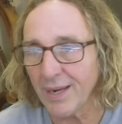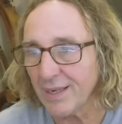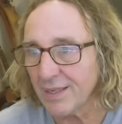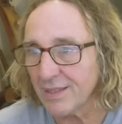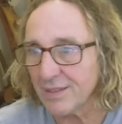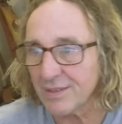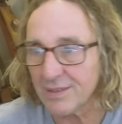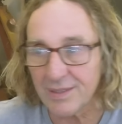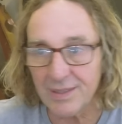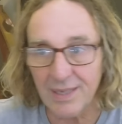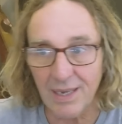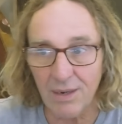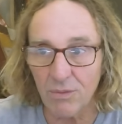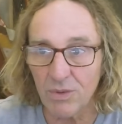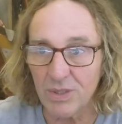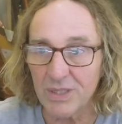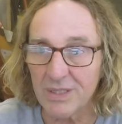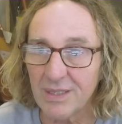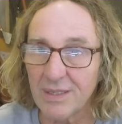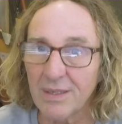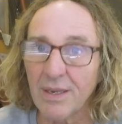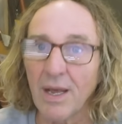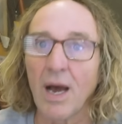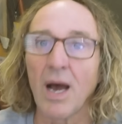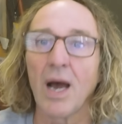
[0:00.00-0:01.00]
because then that would
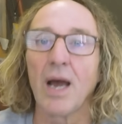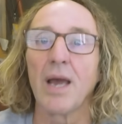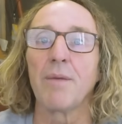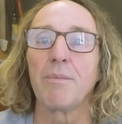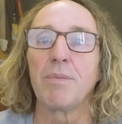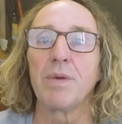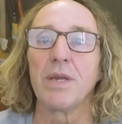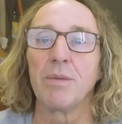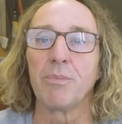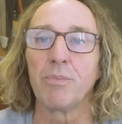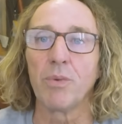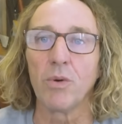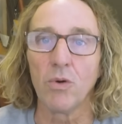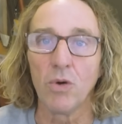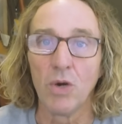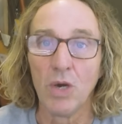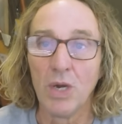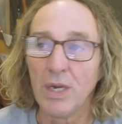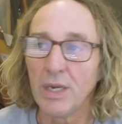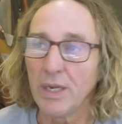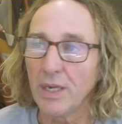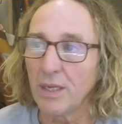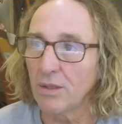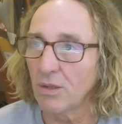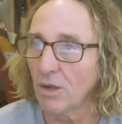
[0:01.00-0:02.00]
deny people in